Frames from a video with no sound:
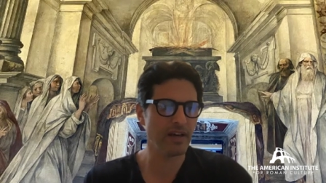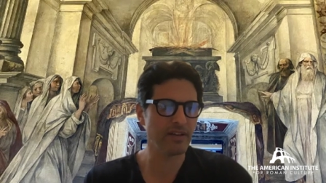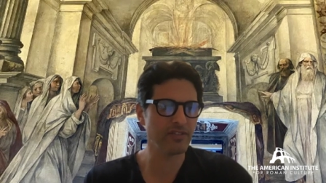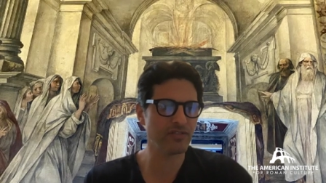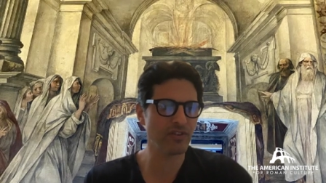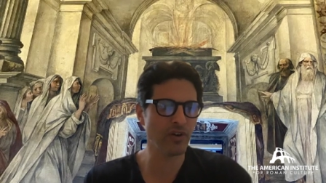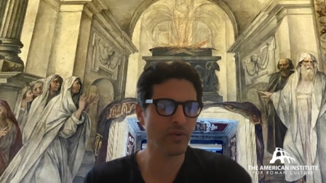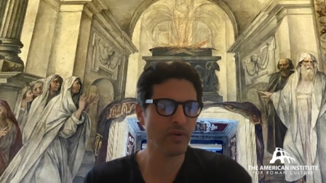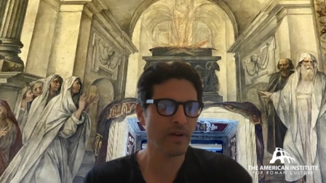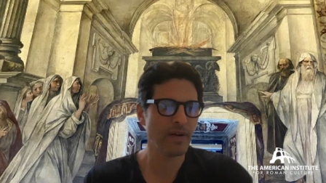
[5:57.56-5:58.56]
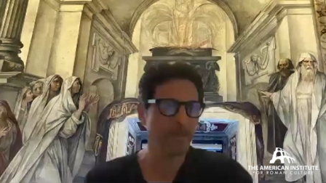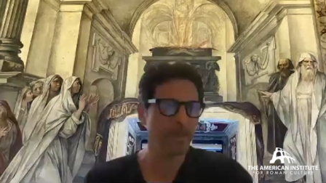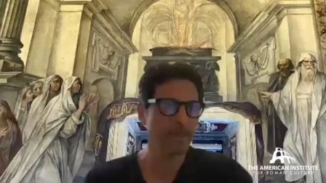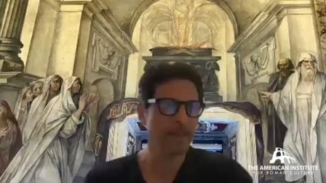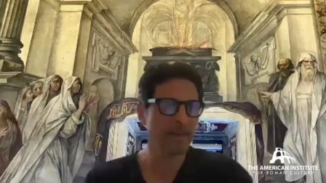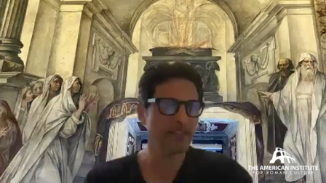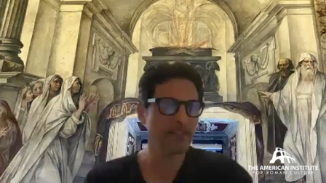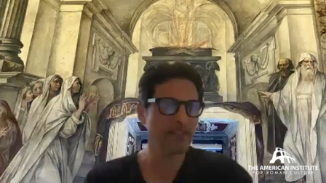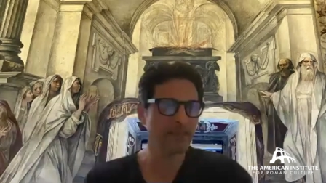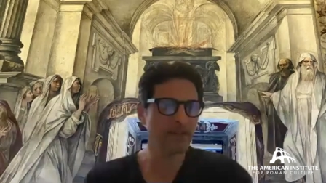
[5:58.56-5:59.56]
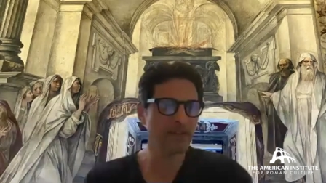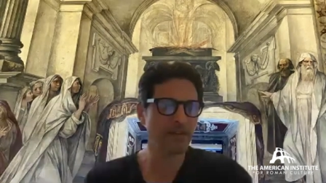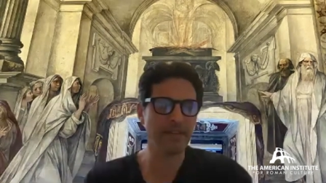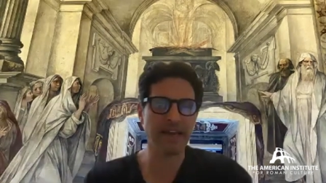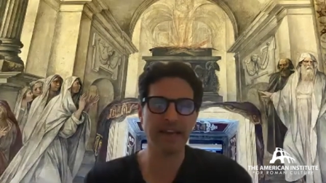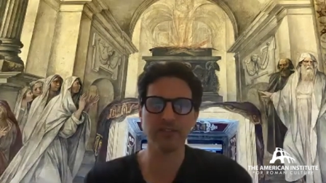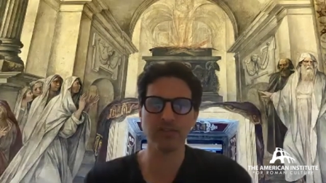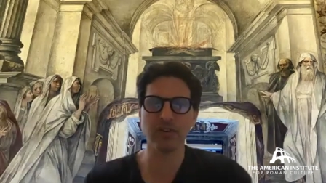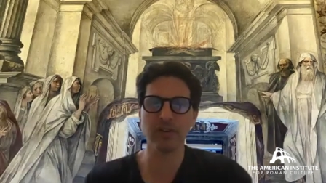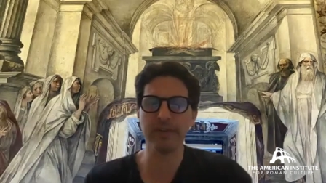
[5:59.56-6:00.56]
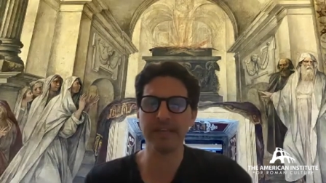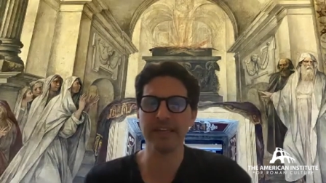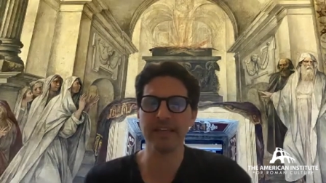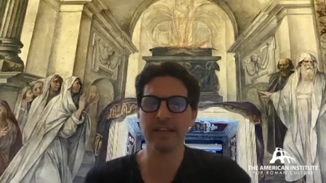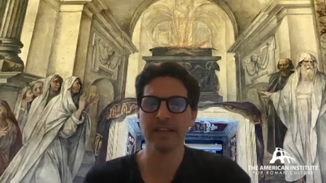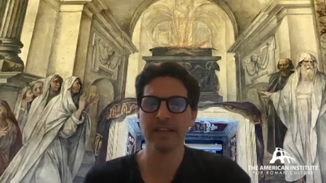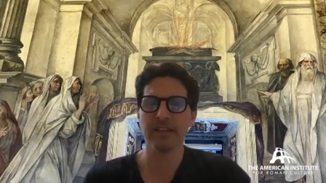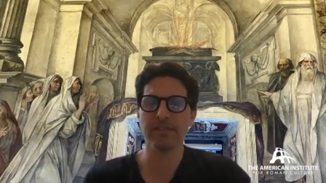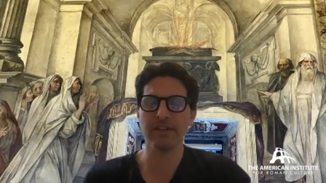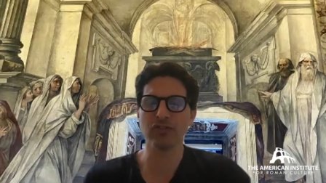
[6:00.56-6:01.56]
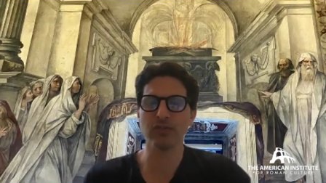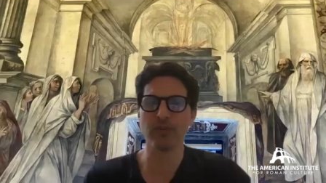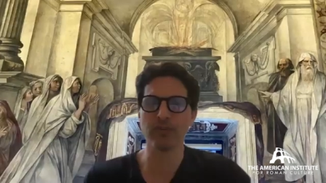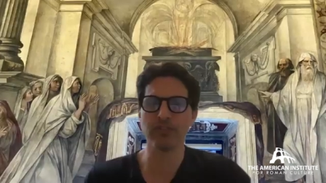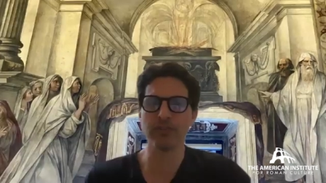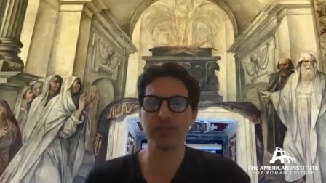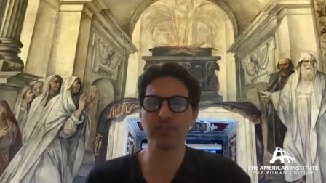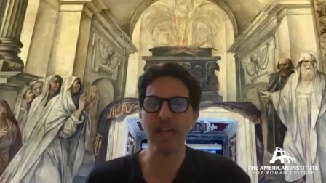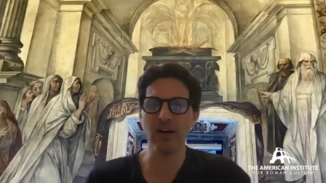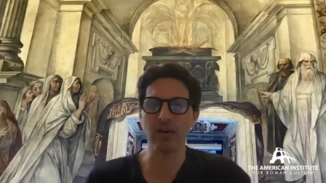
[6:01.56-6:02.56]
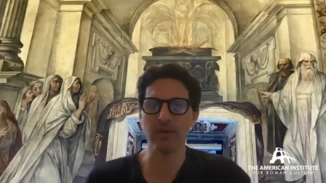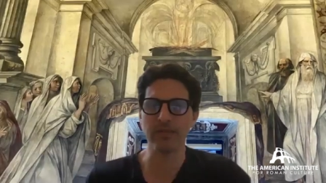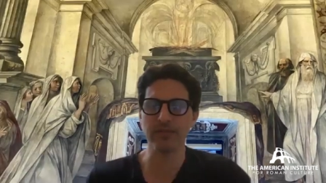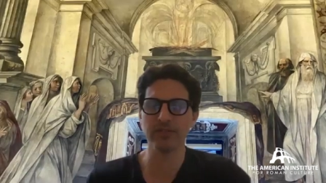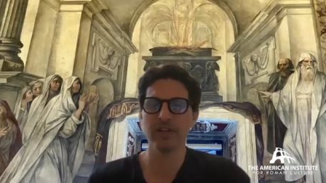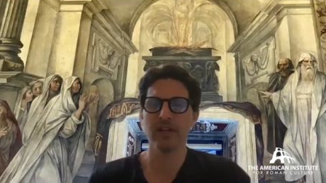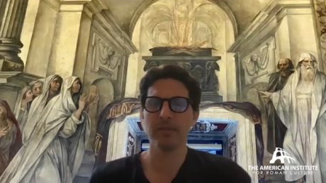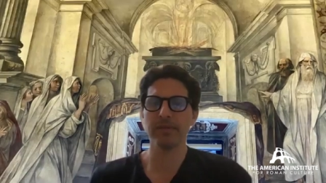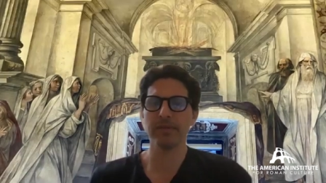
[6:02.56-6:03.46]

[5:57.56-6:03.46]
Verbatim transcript: So an exception of that is going to be the Vestal Virgins themselves, but